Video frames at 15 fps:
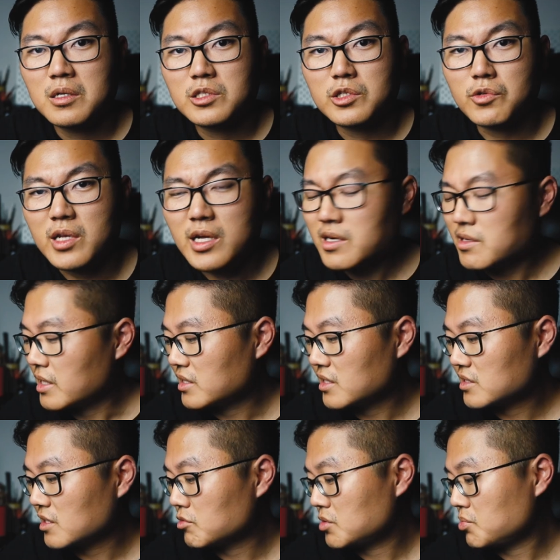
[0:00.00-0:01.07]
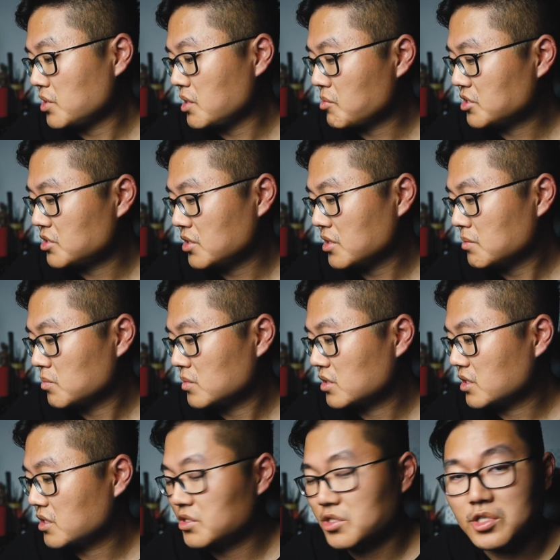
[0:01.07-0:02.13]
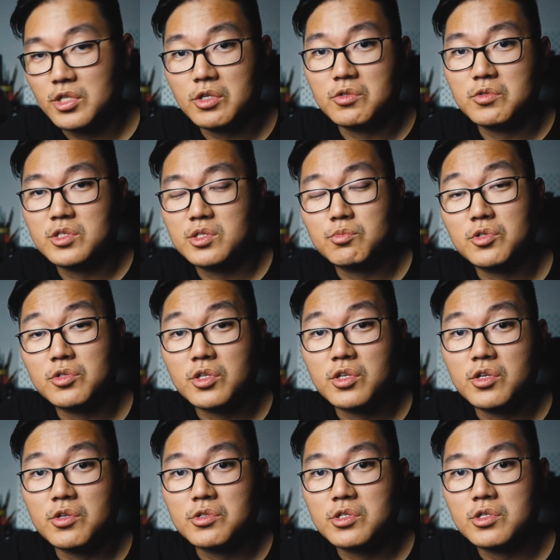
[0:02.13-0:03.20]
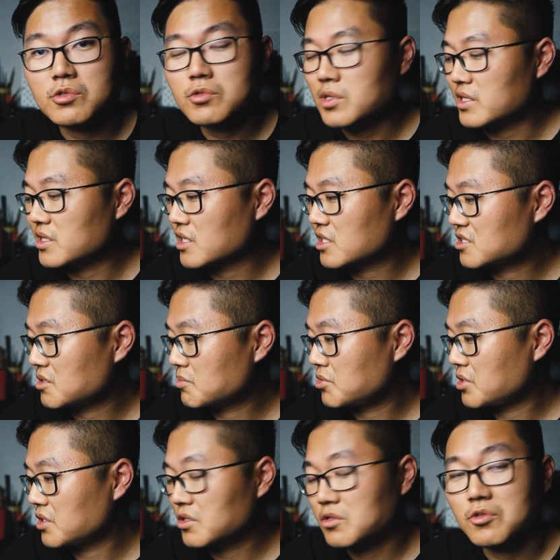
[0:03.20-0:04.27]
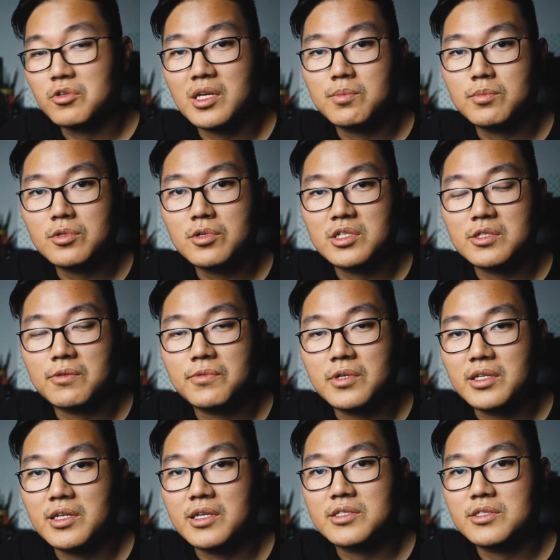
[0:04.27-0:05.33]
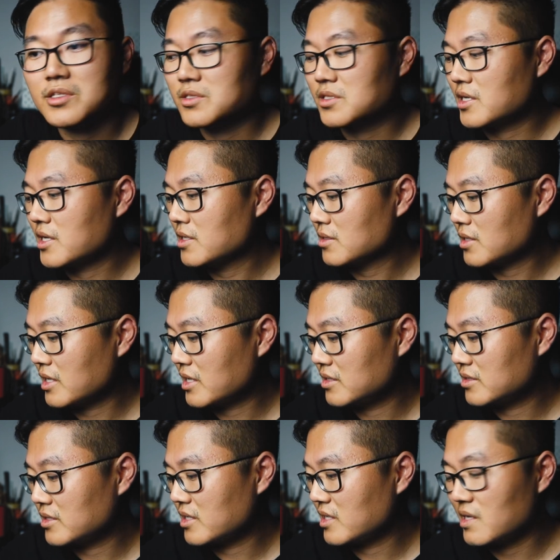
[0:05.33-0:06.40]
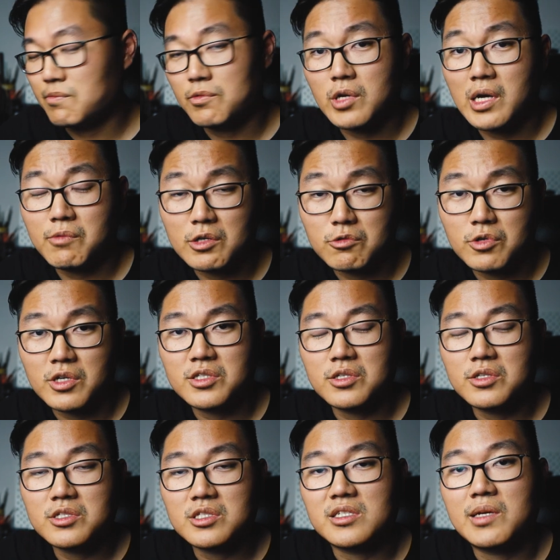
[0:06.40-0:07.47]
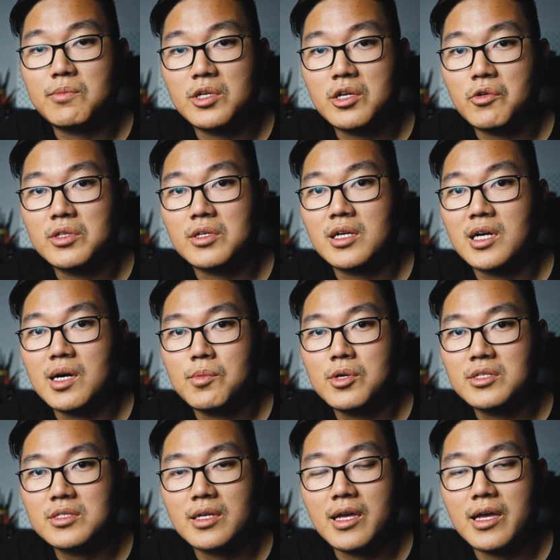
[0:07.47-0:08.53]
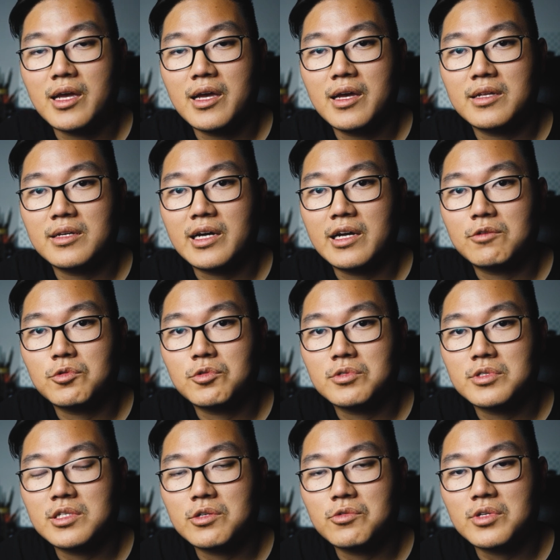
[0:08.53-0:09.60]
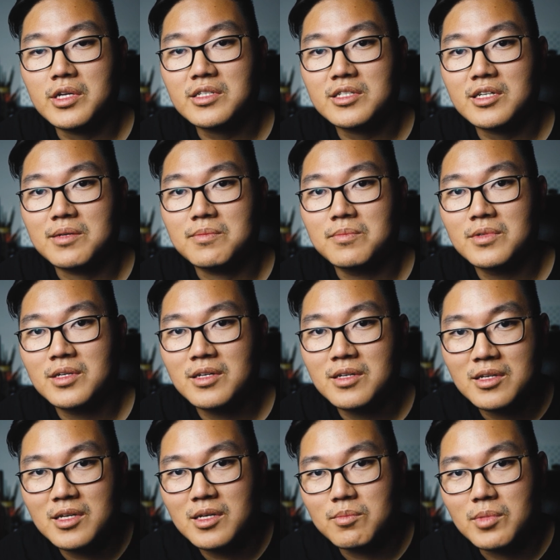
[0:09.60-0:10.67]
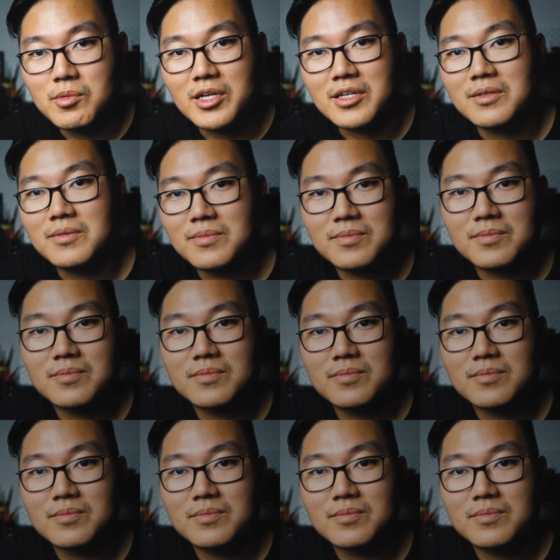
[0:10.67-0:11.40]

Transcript: So yeah, I think that was pretty much it. The Zhiyun Smooth Q2, I think it's a pretty cool gimbal. It's a very nice design, and if you have any questions, let me know in the comments, and I will see you next time. Bye bye.